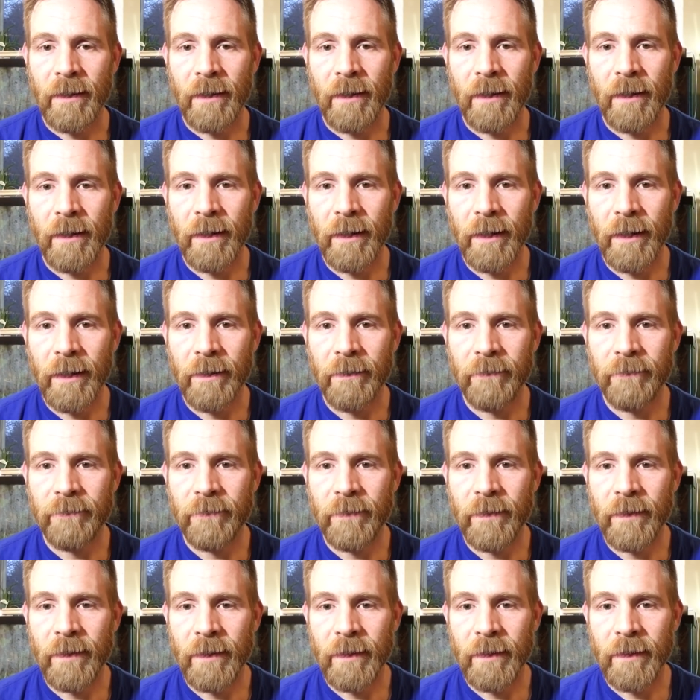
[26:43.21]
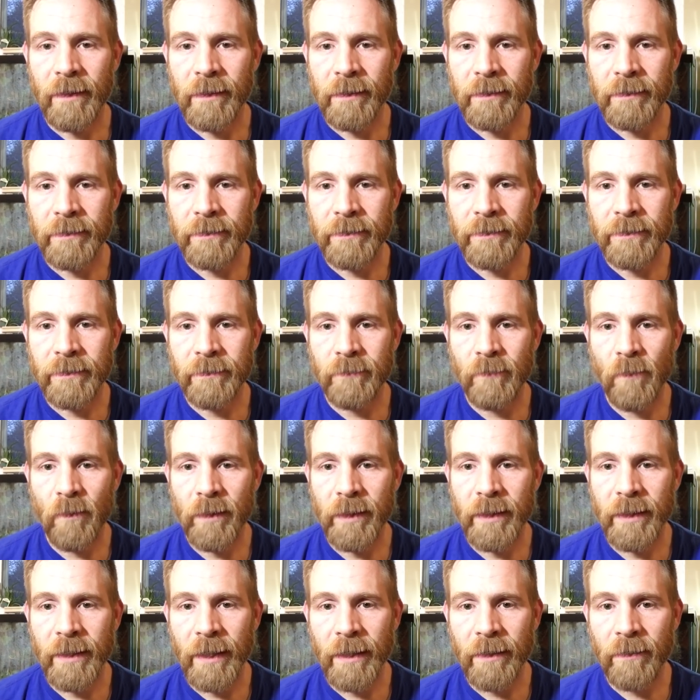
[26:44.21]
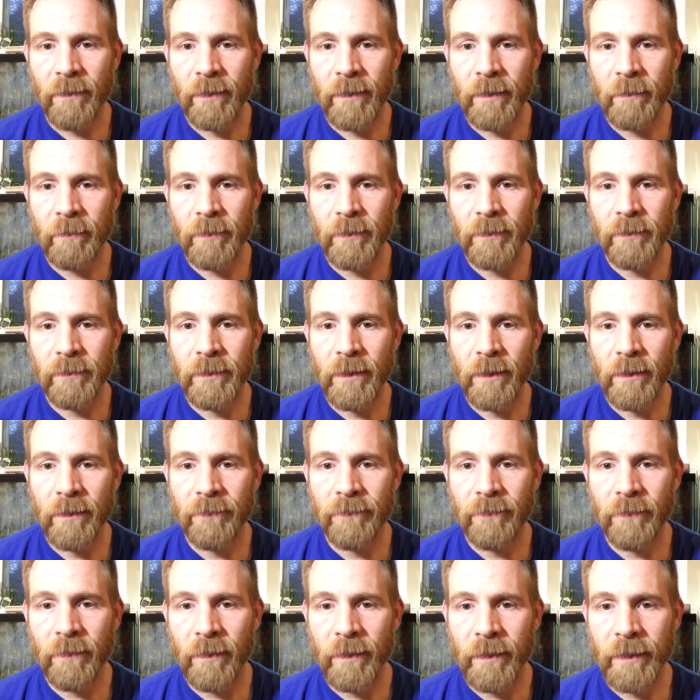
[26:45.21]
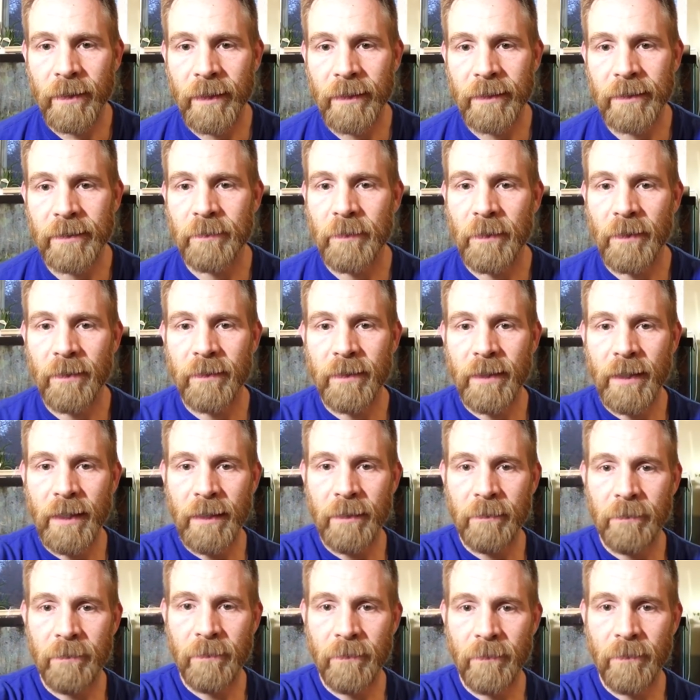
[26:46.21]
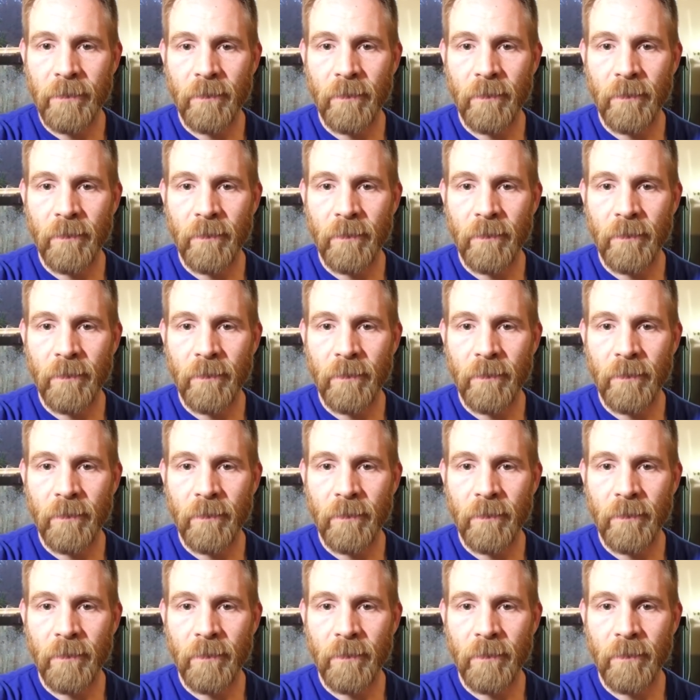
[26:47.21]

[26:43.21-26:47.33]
I have a mourning gecko and a blue dart frog, can't spell the name.